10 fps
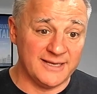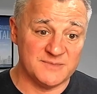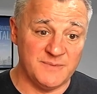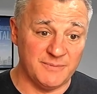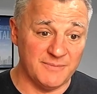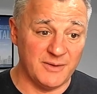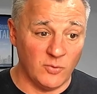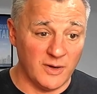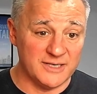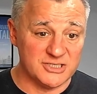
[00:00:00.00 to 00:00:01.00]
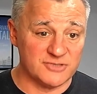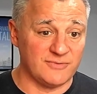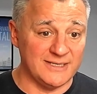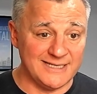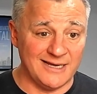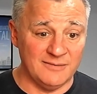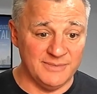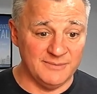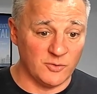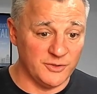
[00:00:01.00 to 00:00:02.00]
because people may want to just rent out and
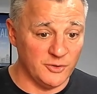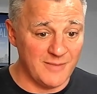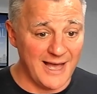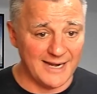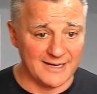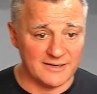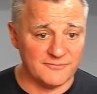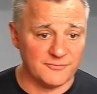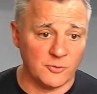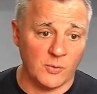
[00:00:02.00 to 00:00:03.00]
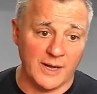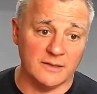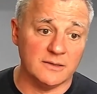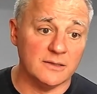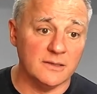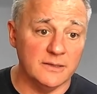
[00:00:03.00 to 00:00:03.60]
be more nomadic for a while